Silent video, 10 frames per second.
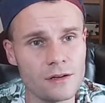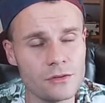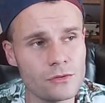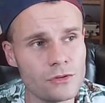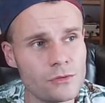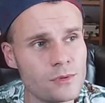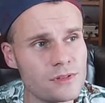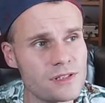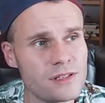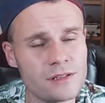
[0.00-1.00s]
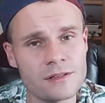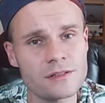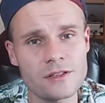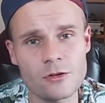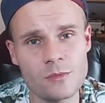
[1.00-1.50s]
You will see it
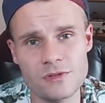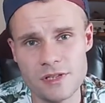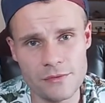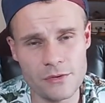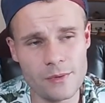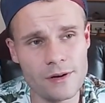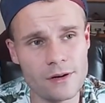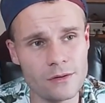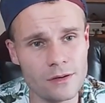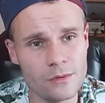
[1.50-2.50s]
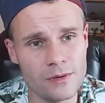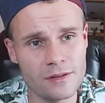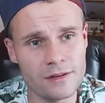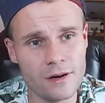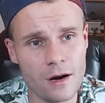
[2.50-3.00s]
almost everywhere when
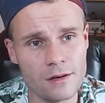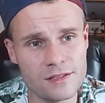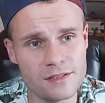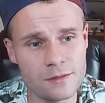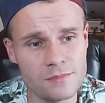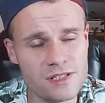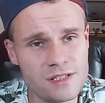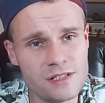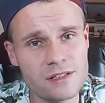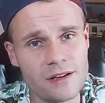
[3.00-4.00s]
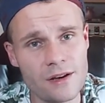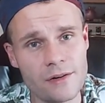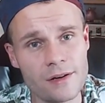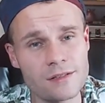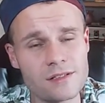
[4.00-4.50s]
there are some seating
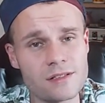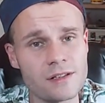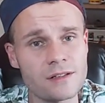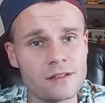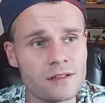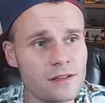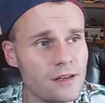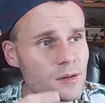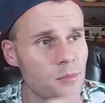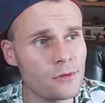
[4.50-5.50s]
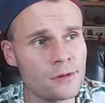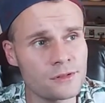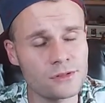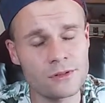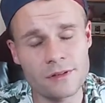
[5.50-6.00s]
areas in the
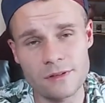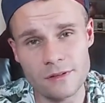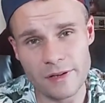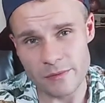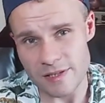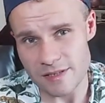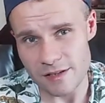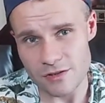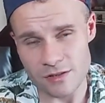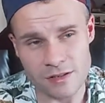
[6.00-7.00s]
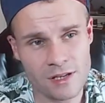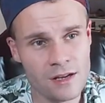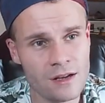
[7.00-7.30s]
airports or in the railway stations.